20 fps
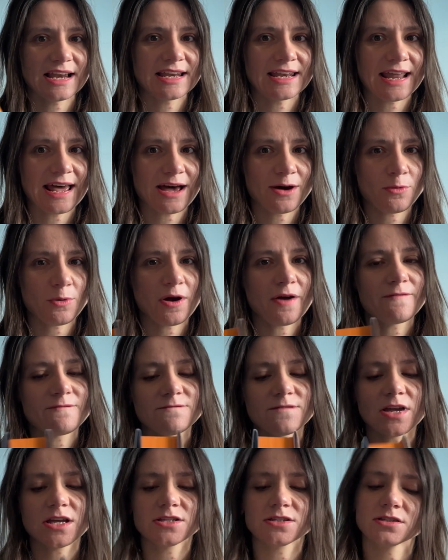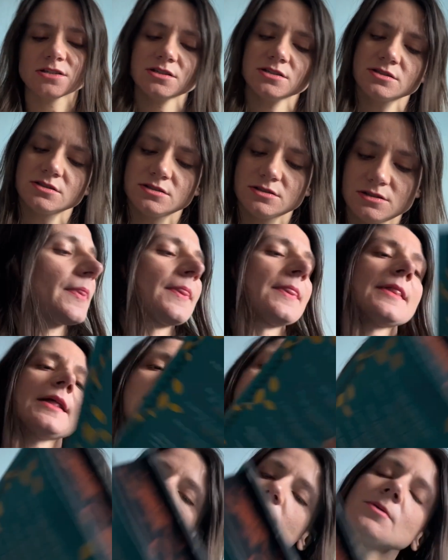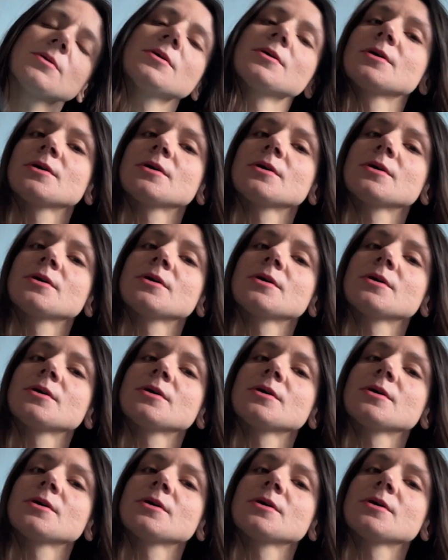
Now, faces. Now,